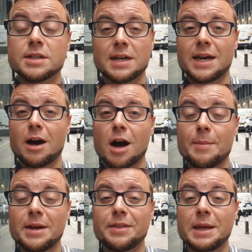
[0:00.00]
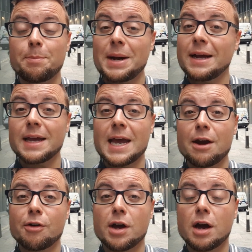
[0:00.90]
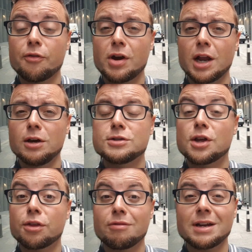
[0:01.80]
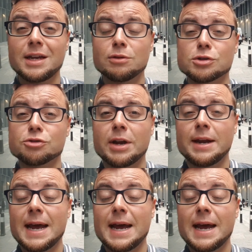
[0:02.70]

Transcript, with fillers: Today I'm in the Bank area, very close to Threadneedle Street.